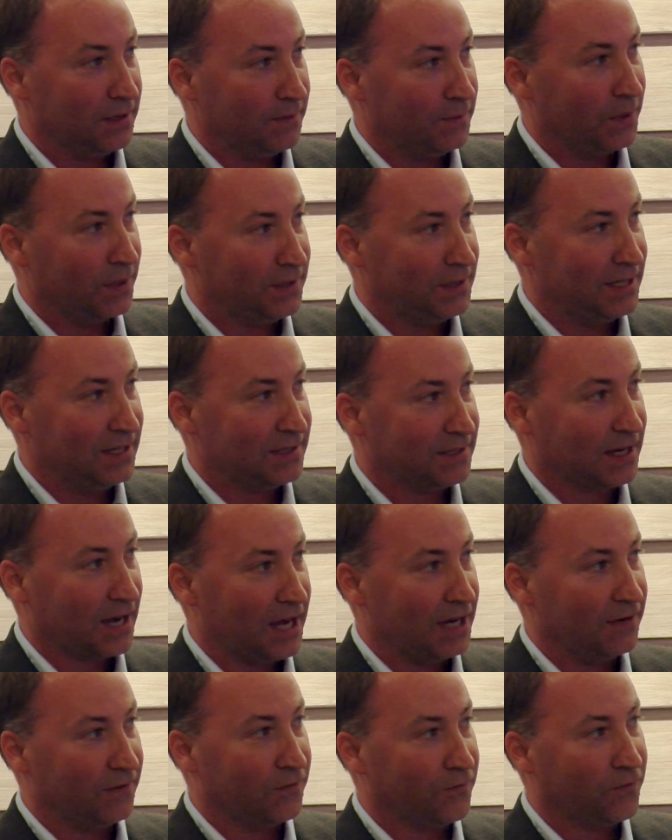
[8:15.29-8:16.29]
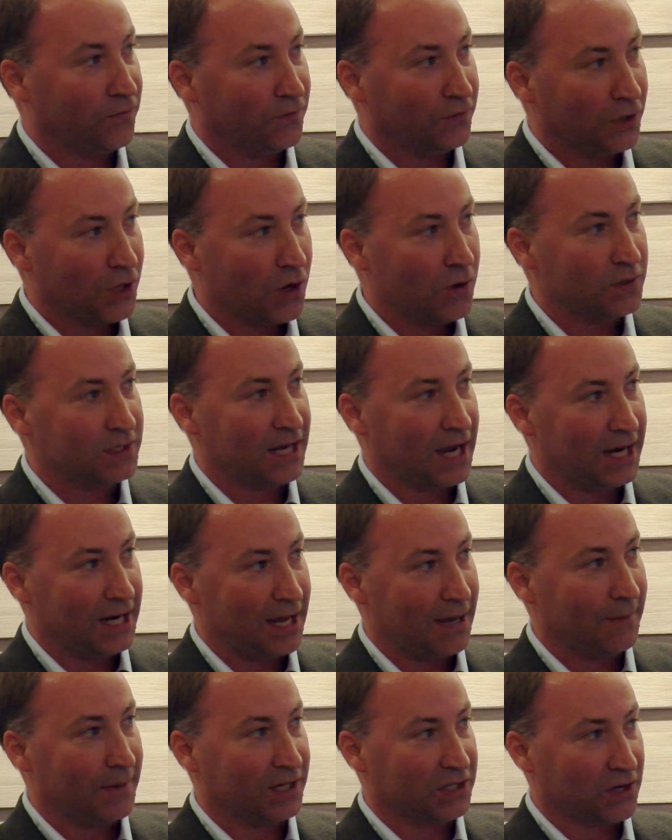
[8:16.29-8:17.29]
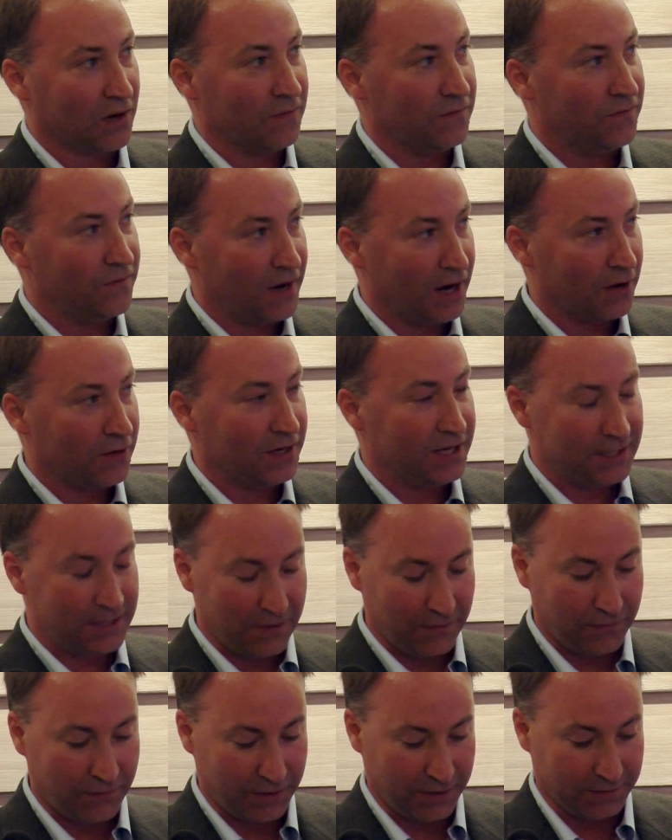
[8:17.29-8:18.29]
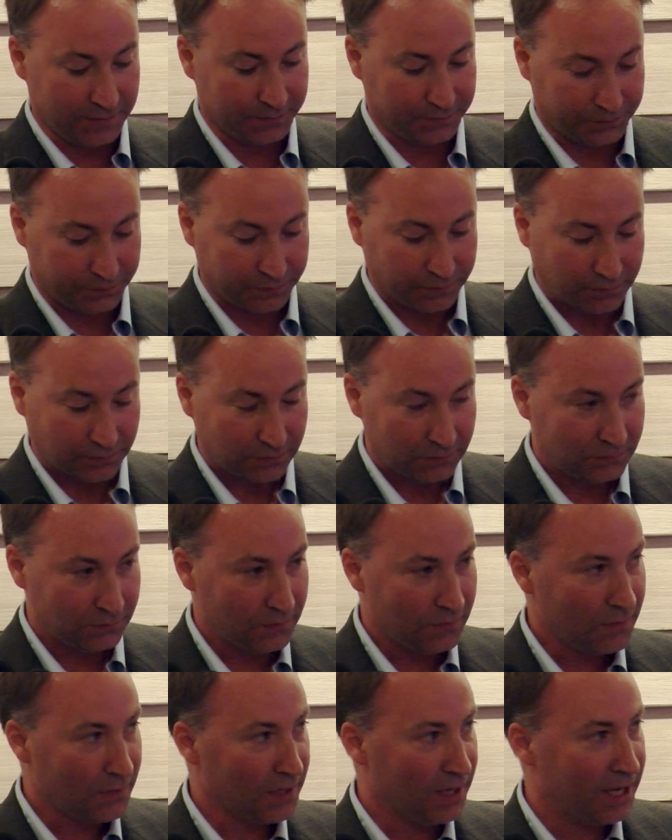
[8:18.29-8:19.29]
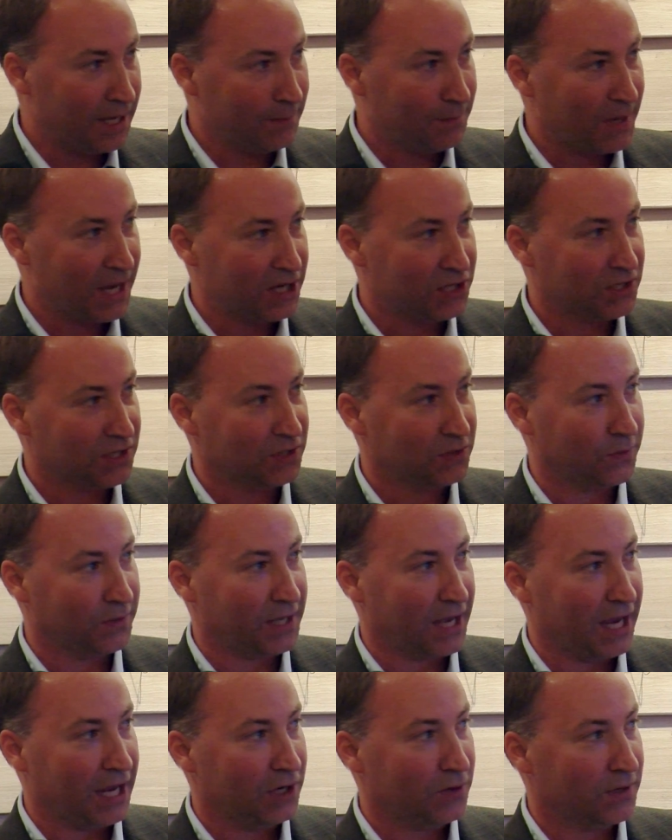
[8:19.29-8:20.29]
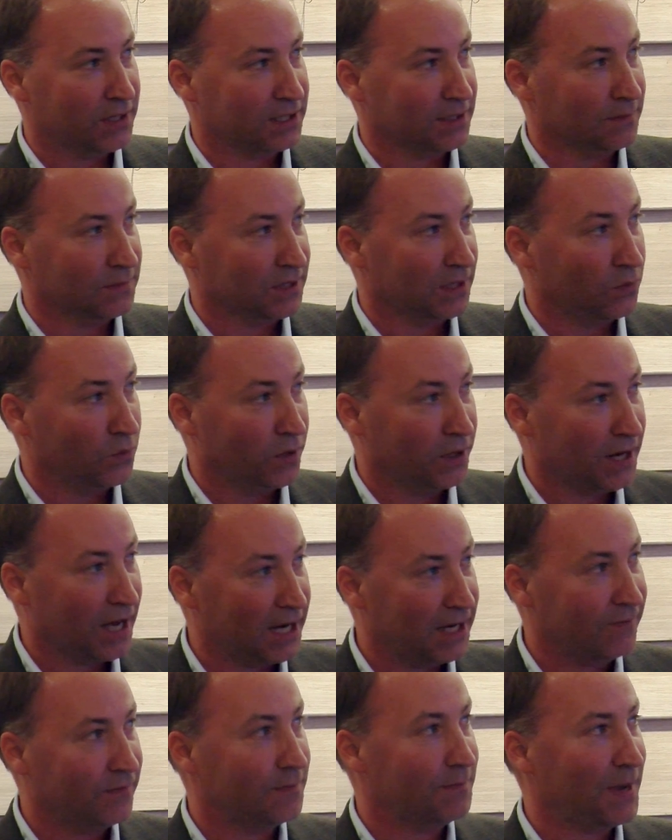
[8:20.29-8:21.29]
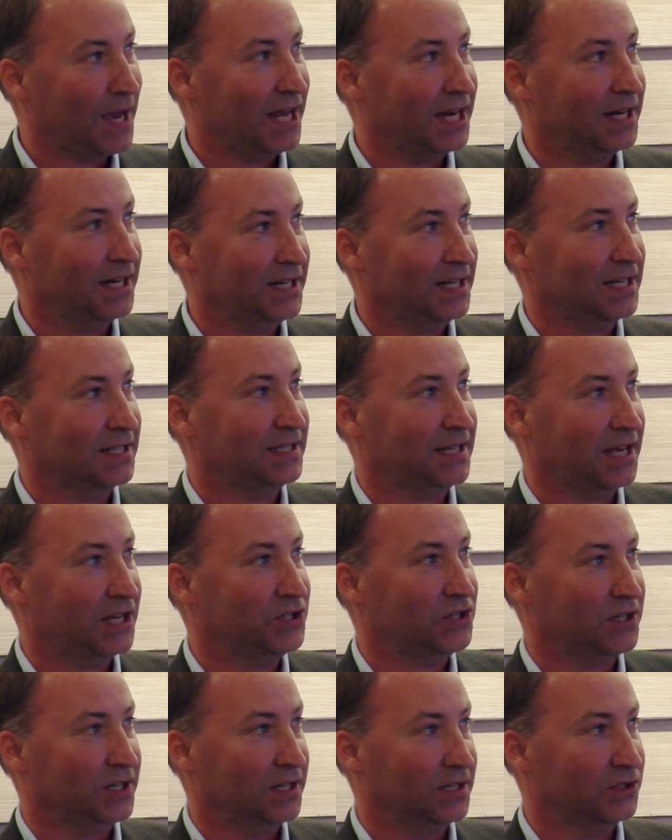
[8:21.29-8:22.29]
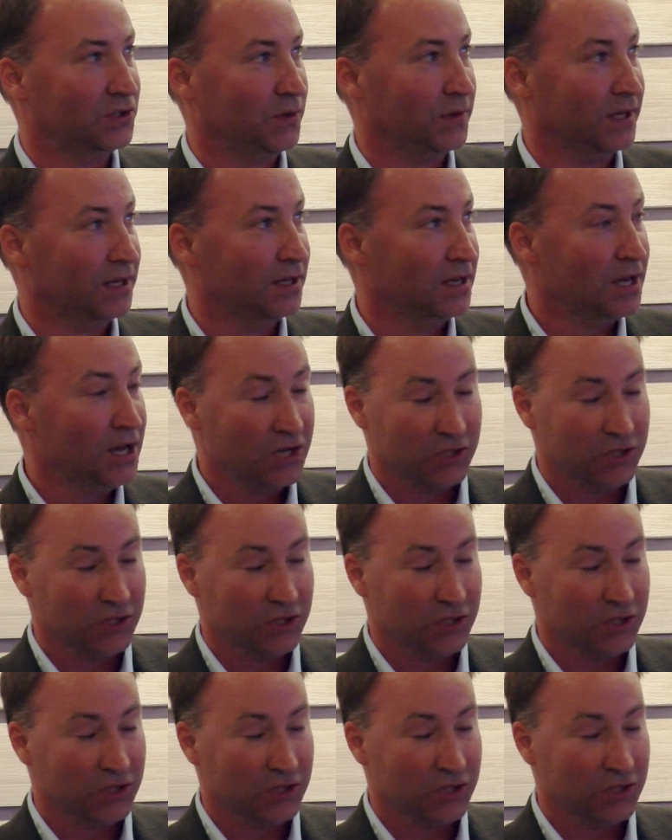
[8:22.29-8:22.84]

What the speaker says: But these kind of flow dynamics are very different in patients with aneurysms, and we're not even paying any attention to it.